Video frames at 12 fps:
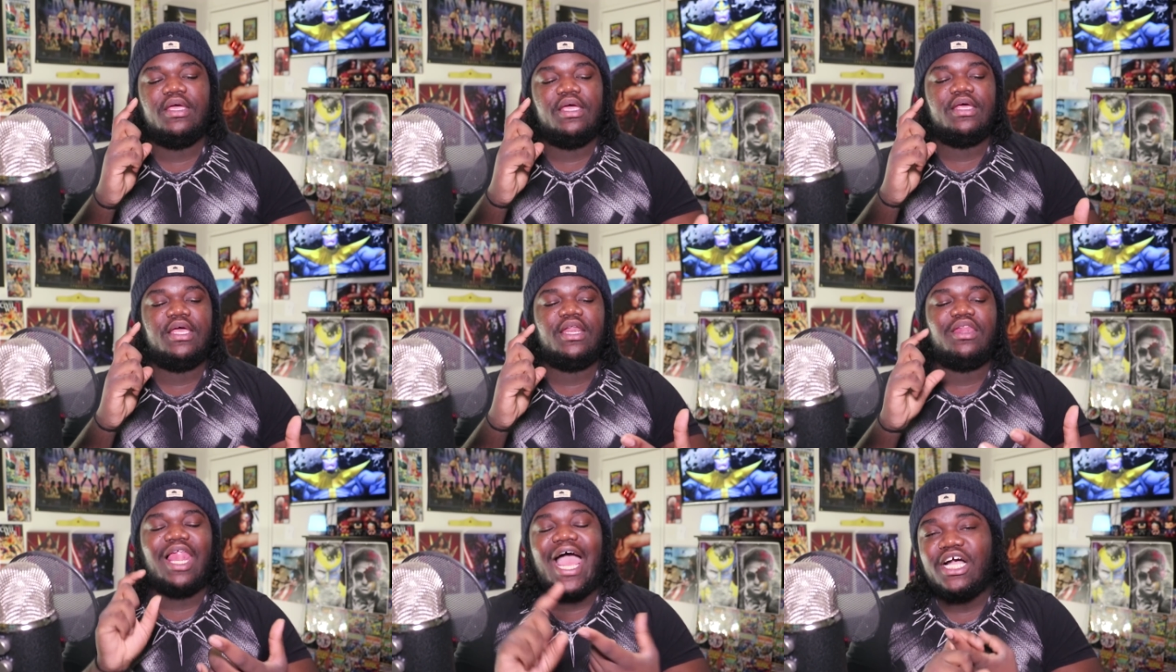
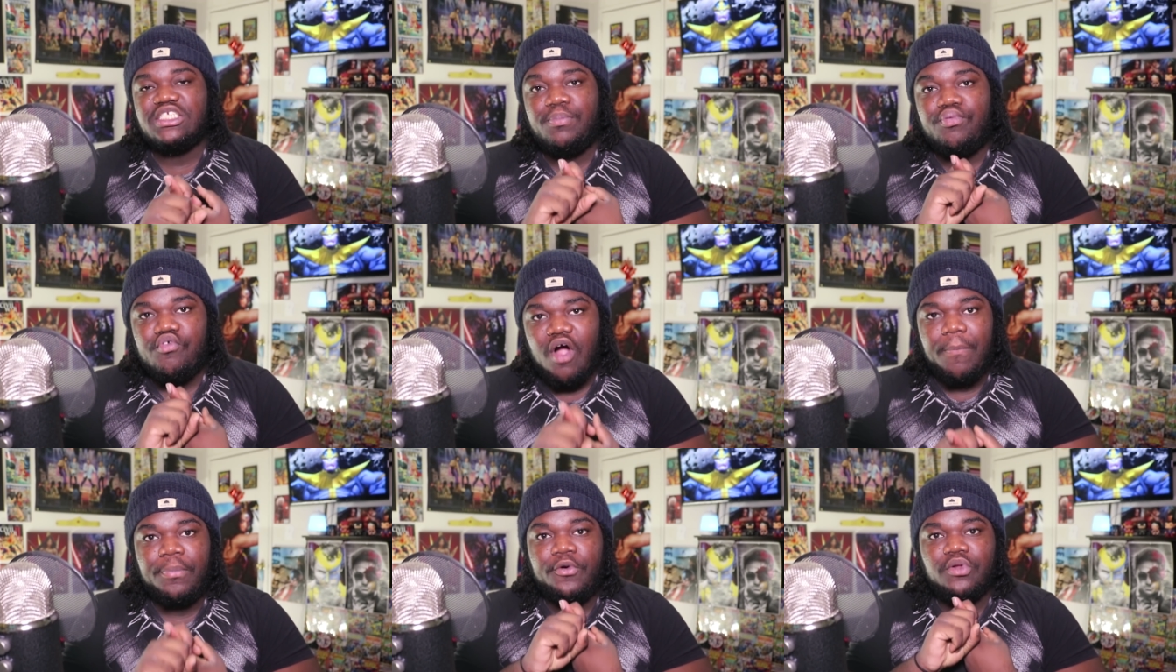it, lacks
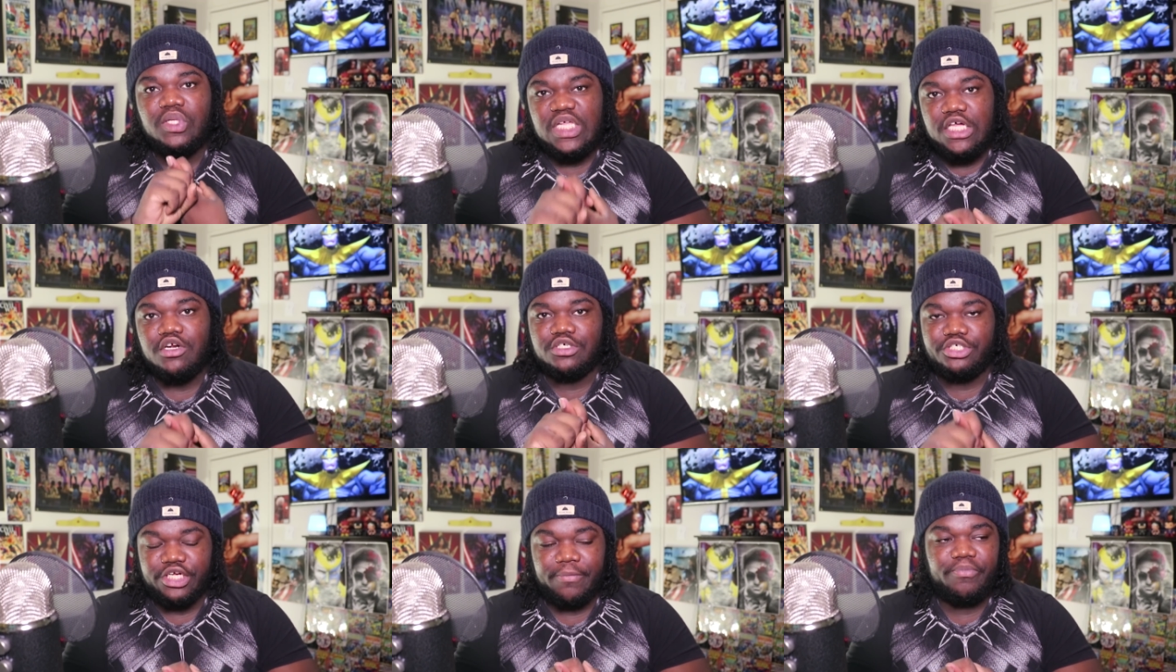proper
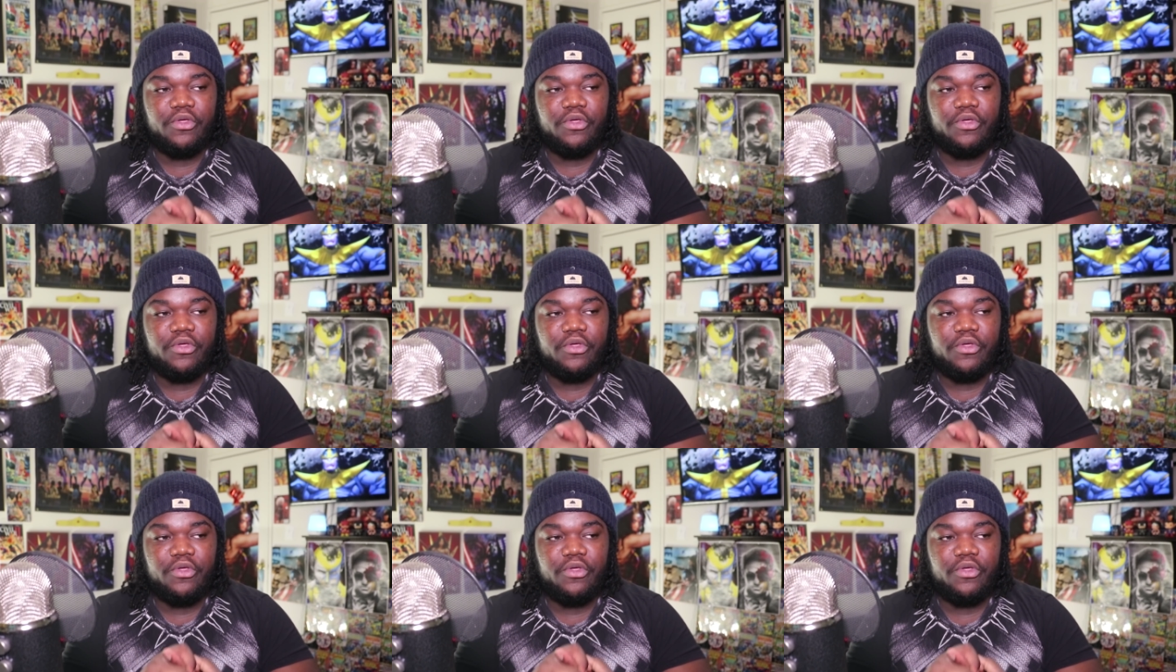leadership.